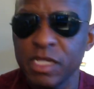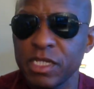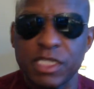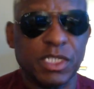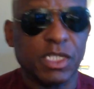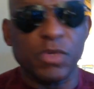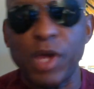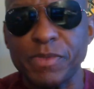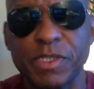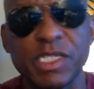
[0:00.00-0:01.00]
Because the
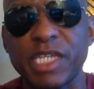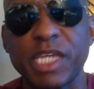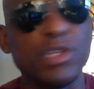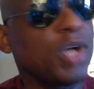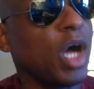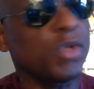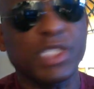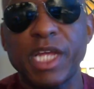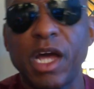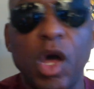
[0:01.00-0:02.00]
corruption, he said, you call
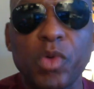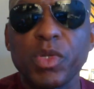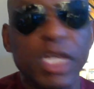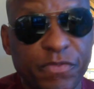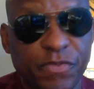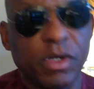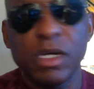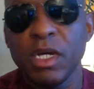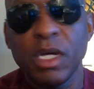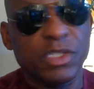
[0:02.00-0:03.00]
City Hall looking
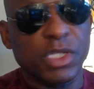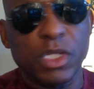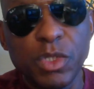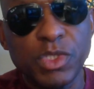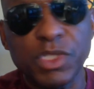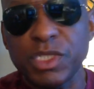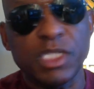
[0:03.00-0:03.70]
for solutions.